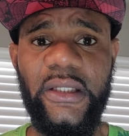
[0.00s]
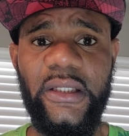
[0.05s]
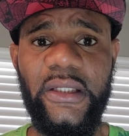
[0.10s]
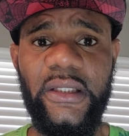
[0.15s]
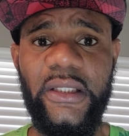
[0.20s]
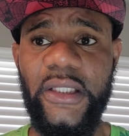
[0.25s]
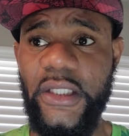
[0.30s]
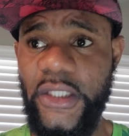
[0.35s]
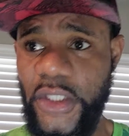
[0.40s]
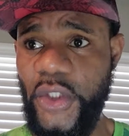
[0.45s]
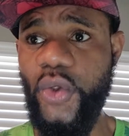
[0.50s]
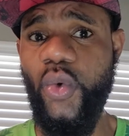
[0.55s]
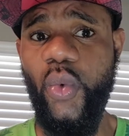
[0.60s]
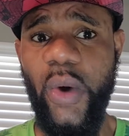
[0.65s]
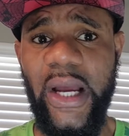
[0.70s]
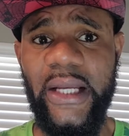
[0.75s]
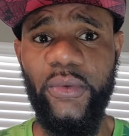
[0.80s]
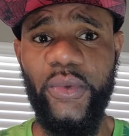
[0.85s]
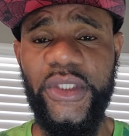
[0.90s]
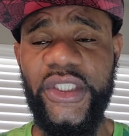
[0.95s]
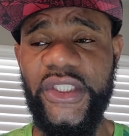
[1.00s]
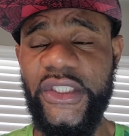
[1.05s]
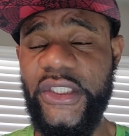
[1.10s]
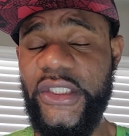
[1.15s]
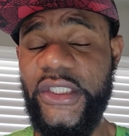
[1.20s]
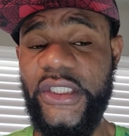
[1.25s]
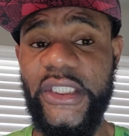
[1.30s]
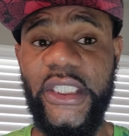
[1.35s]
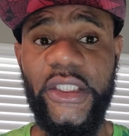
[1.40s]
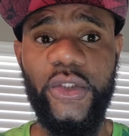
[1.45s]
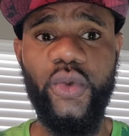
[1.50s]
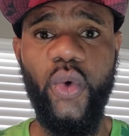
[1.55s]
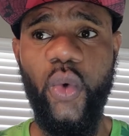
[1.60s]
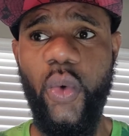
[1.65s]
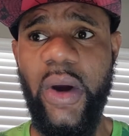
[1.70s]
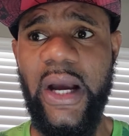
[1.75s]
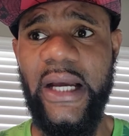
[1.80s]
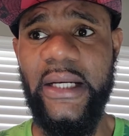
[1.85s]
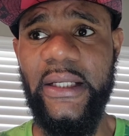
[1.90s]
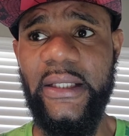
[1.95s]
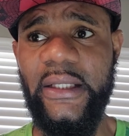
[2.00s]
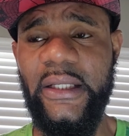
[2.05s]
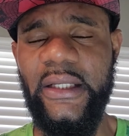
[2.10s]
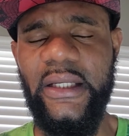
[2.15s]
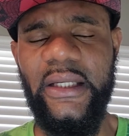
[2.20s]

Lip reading: new one, which is the 601.